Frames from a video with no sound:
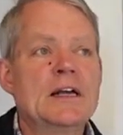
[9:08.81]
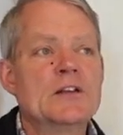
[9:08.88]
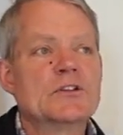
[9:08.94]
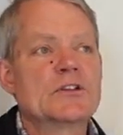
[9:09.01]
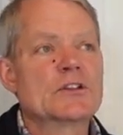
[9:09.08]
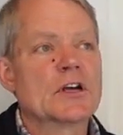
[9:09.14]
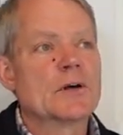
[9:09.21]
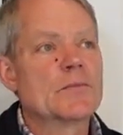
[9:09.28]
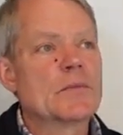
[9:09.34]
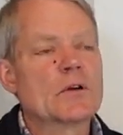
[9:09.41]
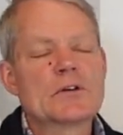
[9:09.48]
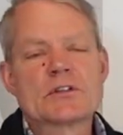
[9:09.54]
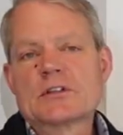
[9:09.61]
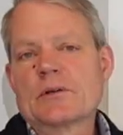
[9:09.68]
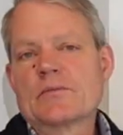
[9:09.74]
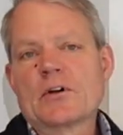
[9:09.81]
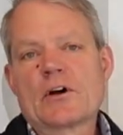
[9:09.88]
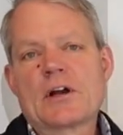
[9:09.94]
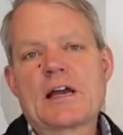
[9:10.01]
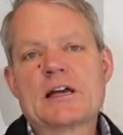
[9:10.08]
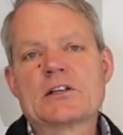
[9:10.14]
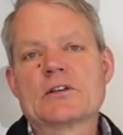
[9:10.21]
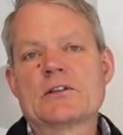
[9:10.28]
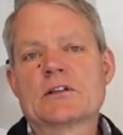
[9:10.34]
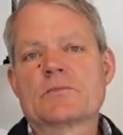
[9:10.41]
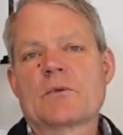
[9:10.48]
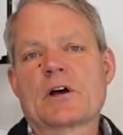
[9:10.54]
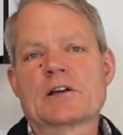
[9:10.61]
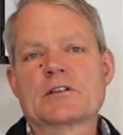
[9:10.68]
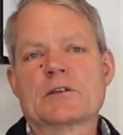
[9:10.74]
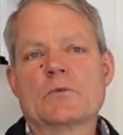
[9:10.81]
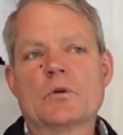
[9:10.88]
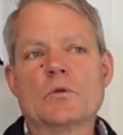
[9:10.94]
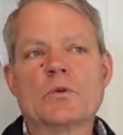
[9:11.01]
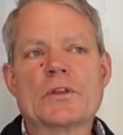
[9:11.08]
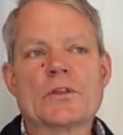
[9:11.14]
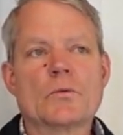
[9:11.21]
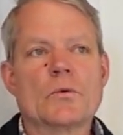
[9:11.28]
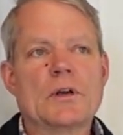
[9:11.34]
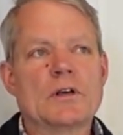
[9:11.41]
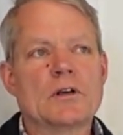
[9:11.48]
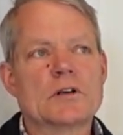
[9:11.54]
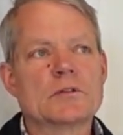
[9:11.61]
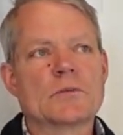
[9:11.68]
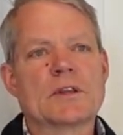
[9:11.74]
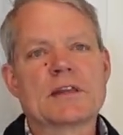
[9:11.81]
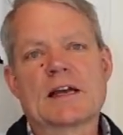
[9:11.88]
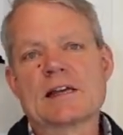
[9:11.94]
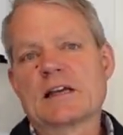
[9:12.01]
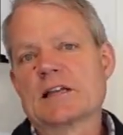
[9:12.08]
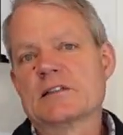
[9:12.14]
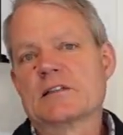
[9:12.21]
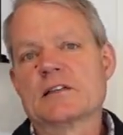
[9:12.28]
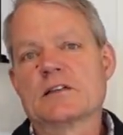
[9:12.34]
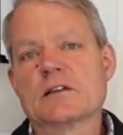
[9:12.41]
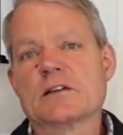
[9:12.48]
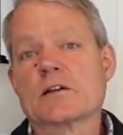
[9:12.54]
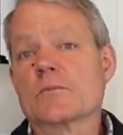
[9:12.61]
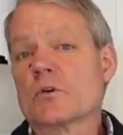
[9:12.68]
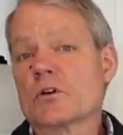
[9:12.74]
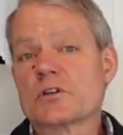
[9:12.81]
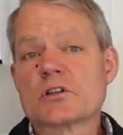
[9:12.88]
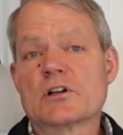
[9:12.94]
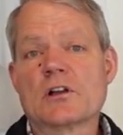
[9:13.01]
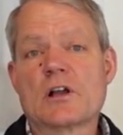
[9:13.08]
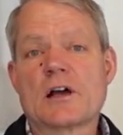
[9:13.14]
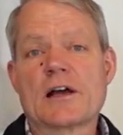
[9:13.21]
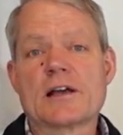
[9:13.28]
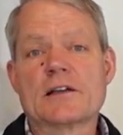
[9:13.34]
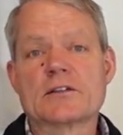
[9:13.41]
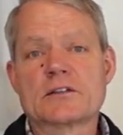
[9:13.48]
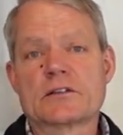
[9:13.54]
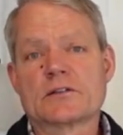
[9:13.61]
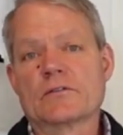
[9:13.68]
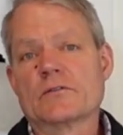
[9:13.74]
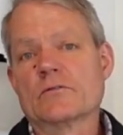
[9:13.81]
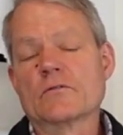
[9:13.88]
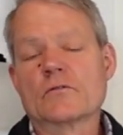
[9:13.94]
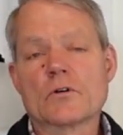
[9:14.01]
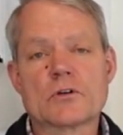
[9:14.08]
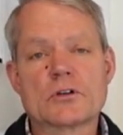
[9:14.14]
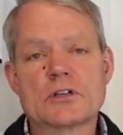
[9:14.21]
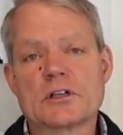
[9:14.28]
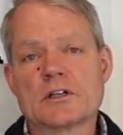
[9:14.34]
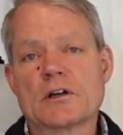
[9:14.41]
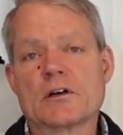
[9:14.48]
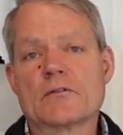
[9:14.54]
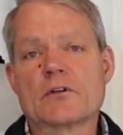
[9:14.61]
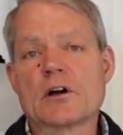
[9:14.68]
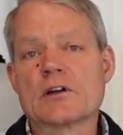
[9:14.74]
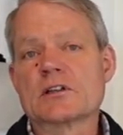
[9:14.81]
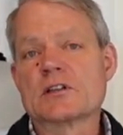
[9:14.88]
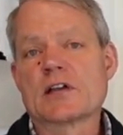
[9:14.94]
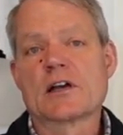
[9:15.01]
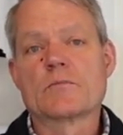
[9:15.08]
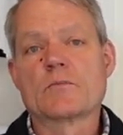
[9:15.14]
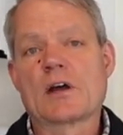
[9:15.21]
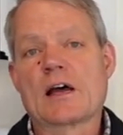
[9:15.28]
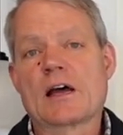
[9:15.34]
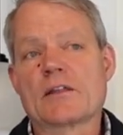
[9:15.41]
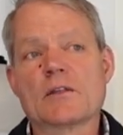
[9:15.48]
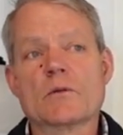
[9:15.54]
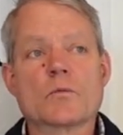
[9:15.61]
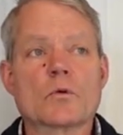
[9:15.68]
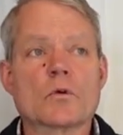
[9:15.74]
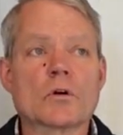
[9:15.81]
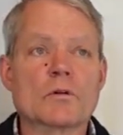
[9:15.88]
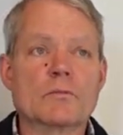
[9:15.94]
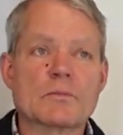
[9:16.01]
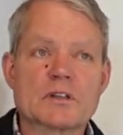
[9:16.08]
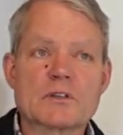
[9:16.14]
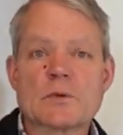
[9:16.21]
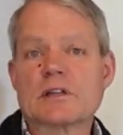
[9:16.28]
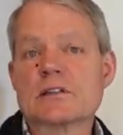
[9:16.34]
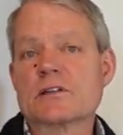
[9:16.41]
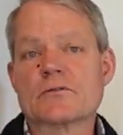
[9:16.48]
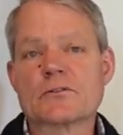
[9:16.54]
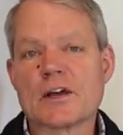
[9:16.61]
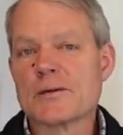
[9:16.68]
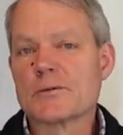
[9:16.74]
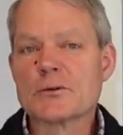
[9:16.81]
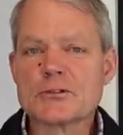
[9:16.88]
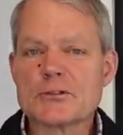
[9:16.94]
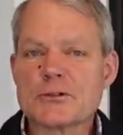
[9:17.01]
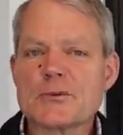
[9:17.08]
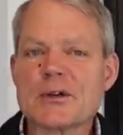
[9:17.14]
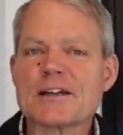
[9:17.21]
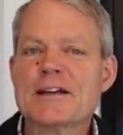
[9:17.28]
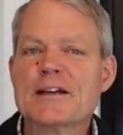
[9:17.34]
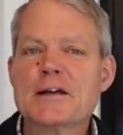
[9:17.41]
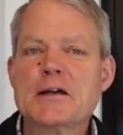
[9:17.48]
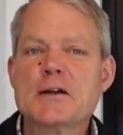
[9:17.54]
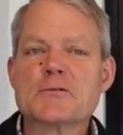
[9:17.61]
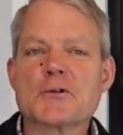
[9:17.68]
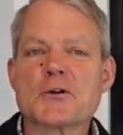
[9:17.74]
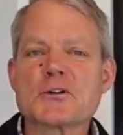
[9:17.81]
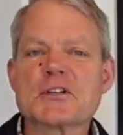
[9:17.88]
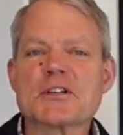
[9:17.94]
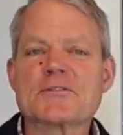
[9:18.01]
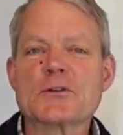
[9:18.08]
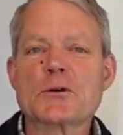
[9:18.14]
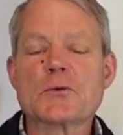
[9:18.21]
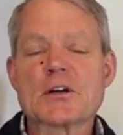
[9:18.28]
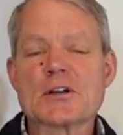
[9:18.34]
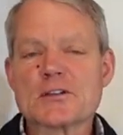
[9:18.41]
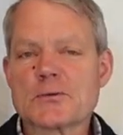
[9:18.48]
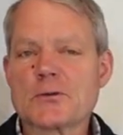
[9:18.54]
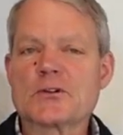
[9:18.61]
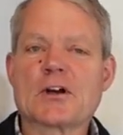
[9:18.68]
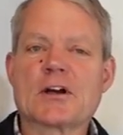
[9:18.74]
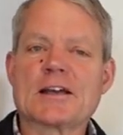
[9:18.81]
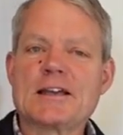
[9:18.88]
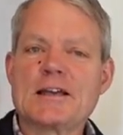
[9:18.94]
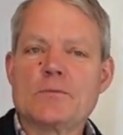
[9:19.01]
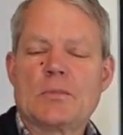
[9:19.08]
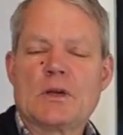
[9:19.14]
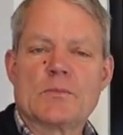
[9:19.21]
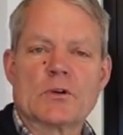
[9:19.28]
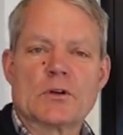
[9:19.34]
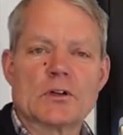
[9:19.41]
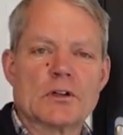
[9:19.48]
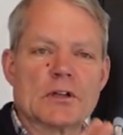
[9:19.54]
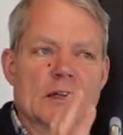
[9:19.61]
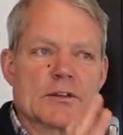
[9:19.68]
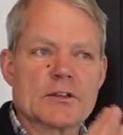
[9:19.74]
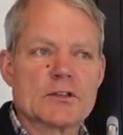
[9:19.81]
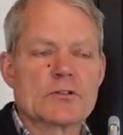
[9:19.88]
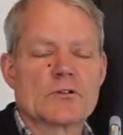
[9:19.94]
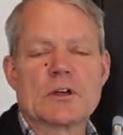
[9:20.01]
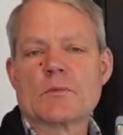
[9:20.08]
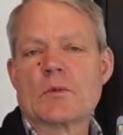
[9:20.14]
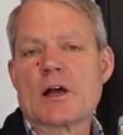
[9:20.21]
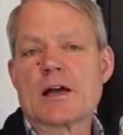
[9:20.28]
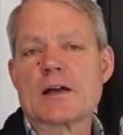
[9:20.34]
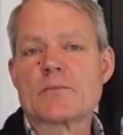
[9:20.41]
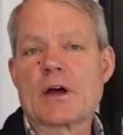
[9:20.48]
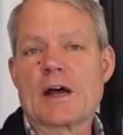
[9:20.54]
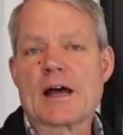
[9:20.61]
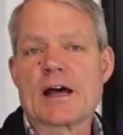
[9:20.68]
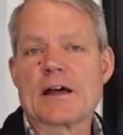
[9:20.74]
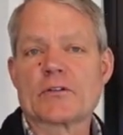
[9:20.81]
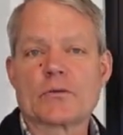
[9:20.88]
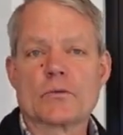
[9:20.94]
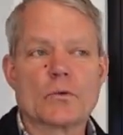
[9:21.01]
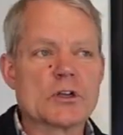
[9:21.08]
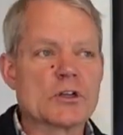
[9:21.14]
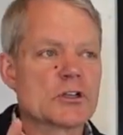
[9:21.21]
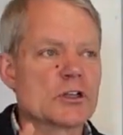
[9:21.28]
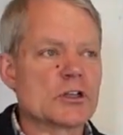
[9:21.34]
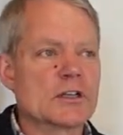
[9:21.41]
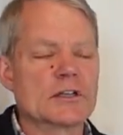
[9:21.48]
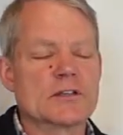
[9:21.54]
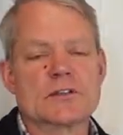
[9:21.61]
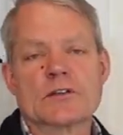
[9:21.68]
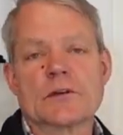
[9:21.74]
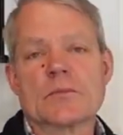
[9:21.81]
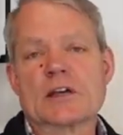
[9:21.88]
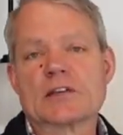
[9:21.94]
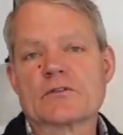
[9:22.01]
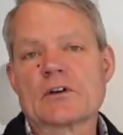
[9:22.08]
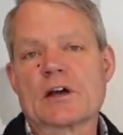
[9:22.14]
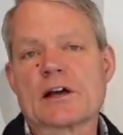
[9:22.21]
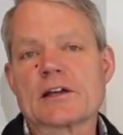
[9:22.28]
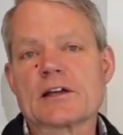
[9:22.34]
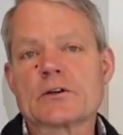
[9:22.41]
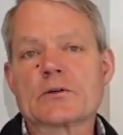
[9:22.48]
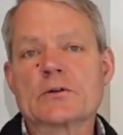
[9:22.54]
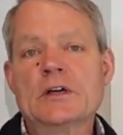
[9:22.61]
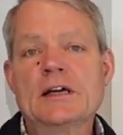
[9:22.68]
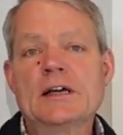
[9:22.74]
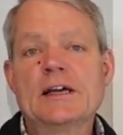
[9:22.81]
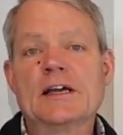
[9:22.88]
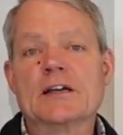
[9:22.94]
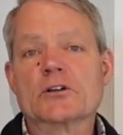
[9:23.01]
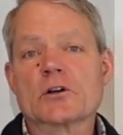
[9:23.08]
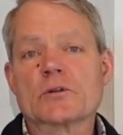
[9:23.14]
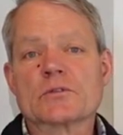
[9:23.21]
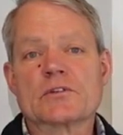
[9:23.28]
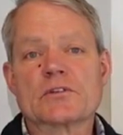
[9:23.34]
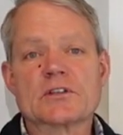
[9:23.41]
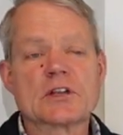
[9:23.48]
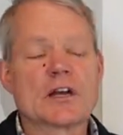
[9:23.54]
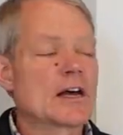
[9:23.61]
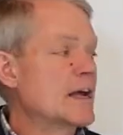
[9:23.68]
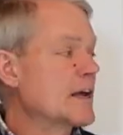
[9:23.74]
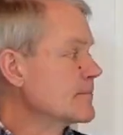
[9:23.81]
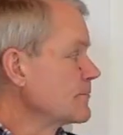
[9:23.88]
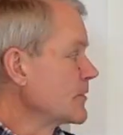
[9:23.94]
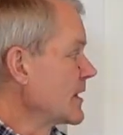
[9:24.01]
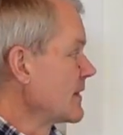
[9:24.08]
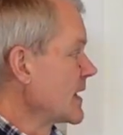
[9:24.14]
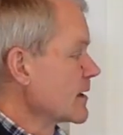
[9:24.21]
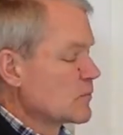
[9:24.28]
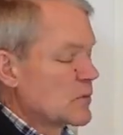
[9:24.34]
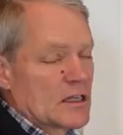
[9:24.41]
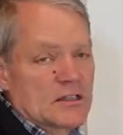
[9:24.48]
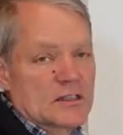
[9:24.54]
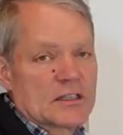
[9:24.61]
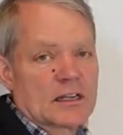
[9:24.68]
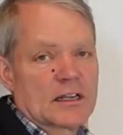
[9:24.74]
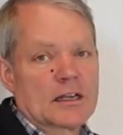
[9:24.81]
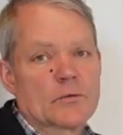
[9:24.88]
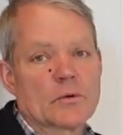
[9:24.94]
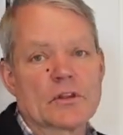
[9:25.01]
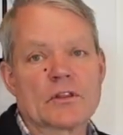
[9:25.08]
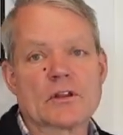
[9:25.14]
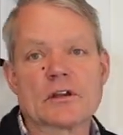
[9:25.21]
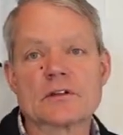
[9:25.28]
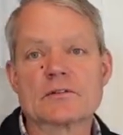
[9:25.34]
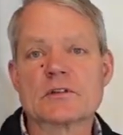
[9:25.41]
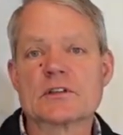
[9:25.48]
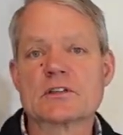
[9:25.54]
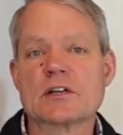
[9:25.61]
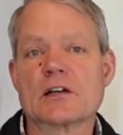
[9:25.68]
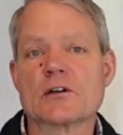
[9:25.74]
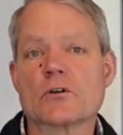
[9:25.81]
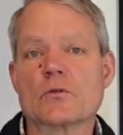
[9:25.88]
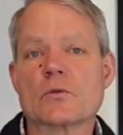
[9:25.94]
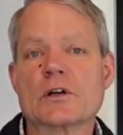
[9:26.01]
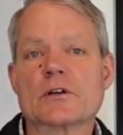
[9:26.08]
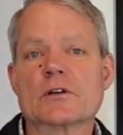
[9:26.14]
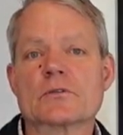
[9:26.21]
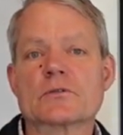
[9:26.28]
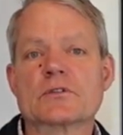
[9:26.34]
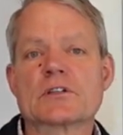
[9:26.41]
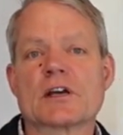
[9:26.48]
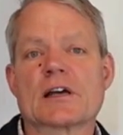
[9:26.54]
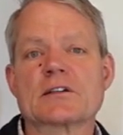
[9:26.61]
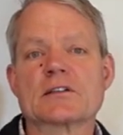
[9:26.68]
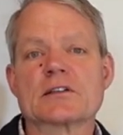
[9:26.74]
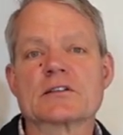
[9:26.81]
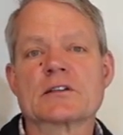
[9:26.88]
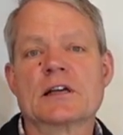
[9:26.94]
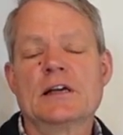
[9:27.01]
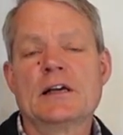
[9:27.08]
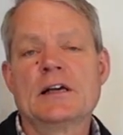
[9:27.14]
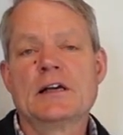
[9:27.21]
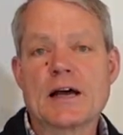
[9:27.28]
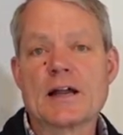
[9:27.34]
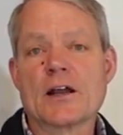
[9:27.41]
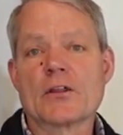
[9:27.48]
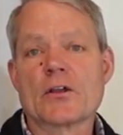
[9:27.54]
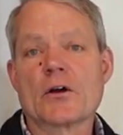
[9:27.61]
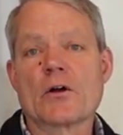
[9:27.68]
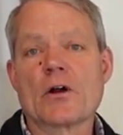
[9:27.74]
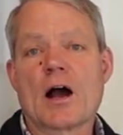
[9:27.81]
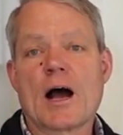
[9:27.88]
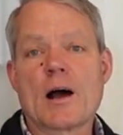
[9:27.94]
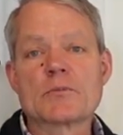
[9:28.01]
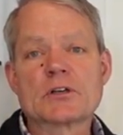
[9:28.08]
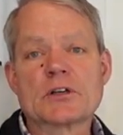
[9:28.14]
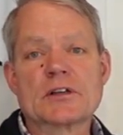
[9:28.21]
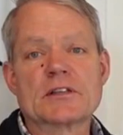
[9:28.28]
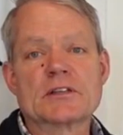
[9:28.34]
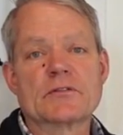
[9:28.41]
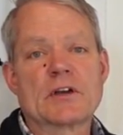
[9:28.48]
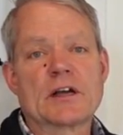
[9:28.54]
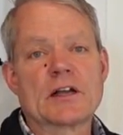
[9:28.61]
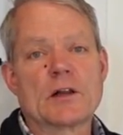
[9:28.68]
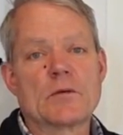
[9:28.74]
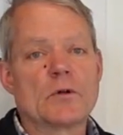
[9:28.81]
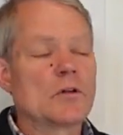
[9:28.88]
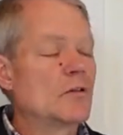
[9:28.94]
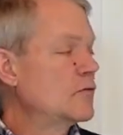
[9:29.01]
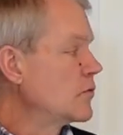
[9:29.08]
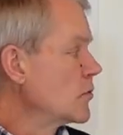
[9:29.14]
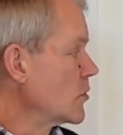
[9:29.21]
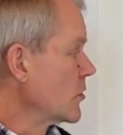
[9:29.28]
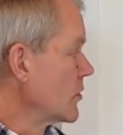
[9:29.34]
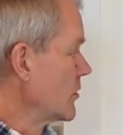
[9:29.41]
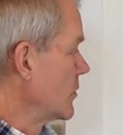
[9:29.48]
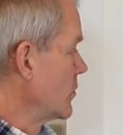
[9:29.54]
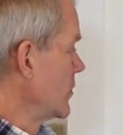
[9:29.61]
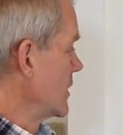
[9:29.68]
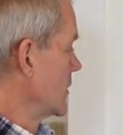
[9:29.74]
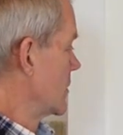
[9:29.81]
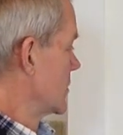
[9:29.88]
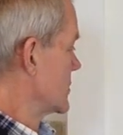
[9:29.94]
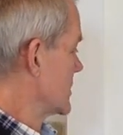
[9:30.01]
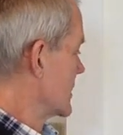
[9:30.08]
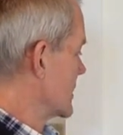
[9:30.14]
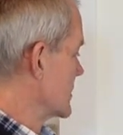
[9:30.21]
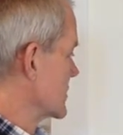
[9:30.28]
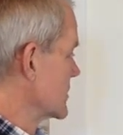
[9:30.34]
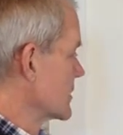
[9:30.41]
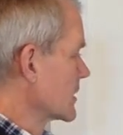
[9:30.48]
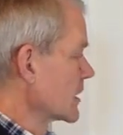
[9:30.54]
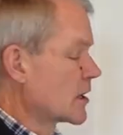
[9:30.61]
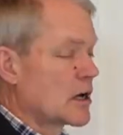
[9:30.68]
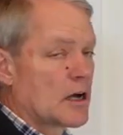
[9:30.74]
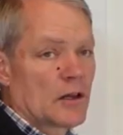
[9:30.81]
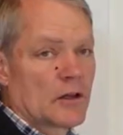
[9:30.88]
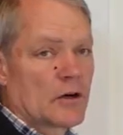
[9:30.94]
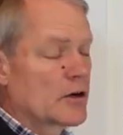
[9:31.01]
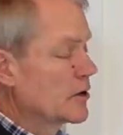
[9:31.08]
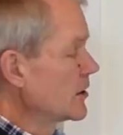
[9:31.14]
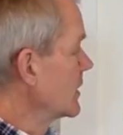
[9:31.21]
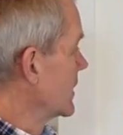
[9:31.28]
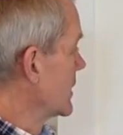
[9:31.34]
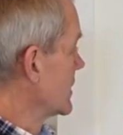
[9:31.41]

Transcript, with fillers: Some, there is some variation that's possible with the windows, but that gets into the personalized version of our design path, the more expensive, time-consuming version, if you will. So we try to keep people on the streamlined path, which is the best value in terms of design, and that means sticking with the, the standard window sizes. Another option that's available for the windows is the color,